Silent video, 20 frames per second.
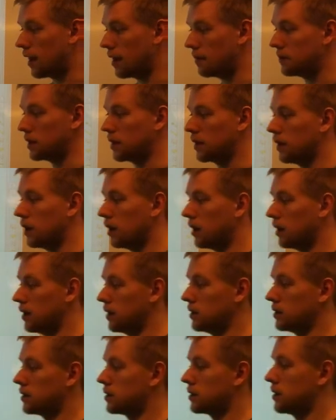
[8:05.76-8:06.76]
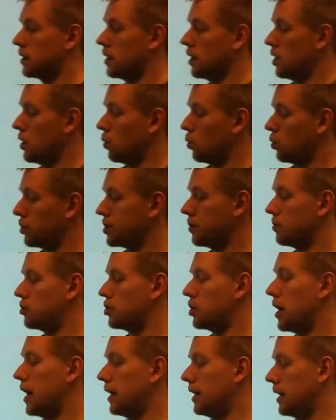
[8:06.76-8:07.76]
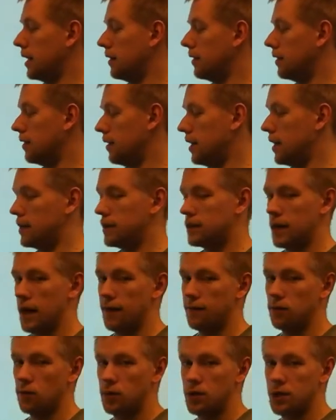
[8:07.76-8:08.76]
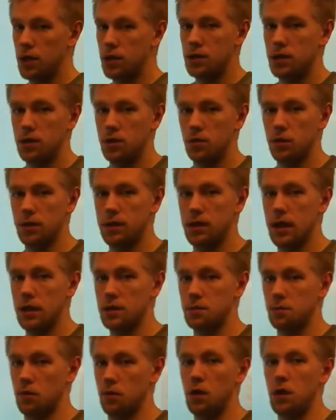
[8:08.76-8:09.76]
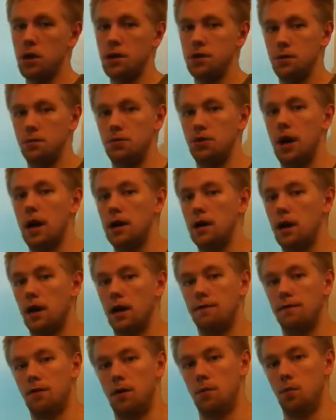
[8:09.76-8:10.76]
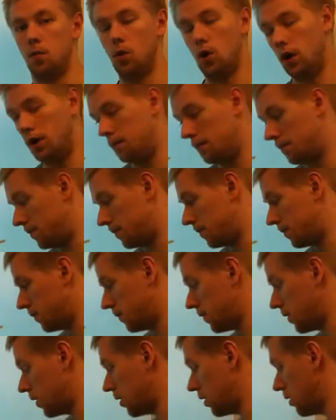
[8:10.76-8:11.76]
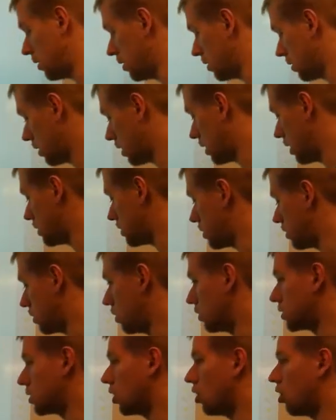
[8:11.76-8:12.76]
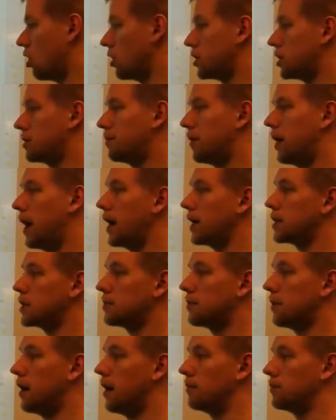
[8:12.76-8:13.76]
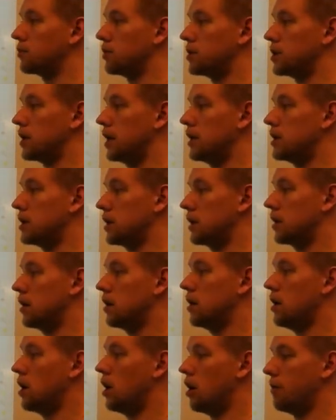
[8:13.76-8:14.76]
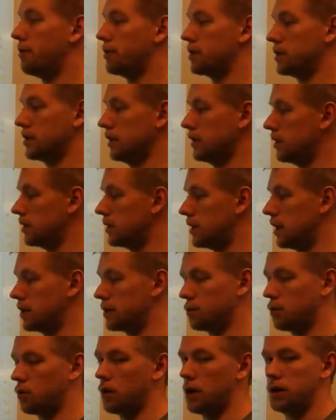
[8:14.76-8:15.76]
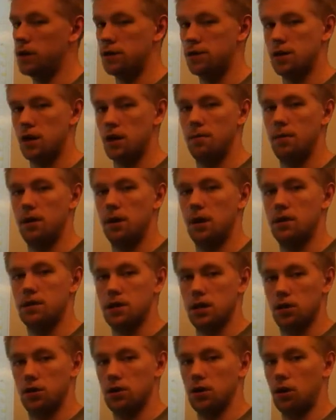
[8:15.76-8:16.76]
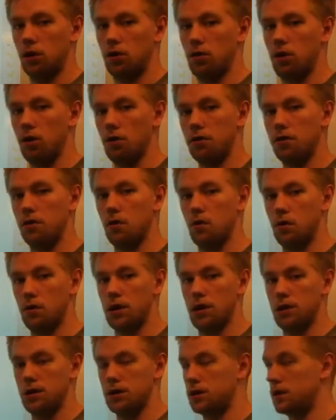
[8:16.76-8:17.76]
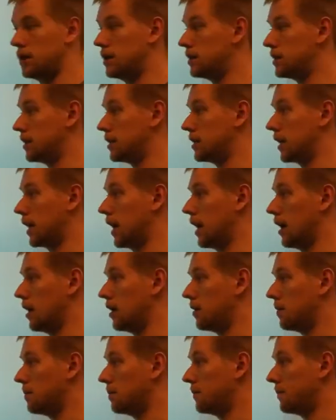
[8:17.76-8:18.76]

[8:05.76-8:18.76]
that because we're subtracting this after we change it to a decimal, subtracting it from 1. Okay, so those are just practice problems with changing our percent to decimal and determining is it the growth or is it decay.